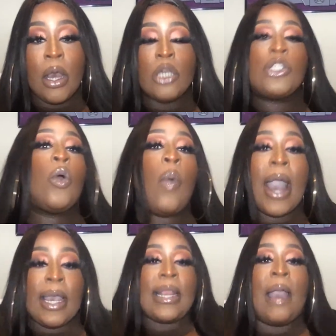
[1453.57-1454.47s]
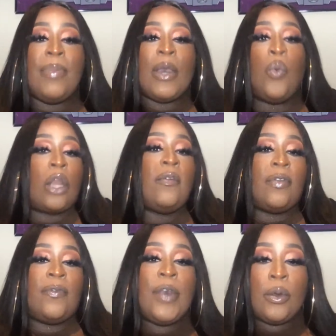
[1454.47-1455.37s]
So why can't I be one of
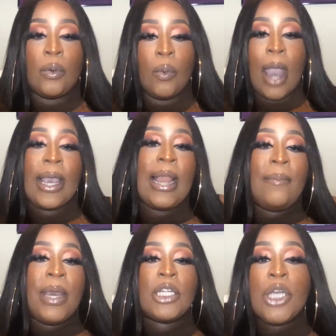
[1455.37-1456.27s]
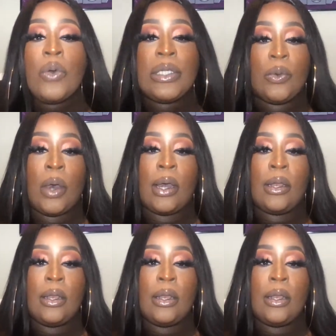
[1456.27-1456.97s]
the few? Why can't I be a chosen one?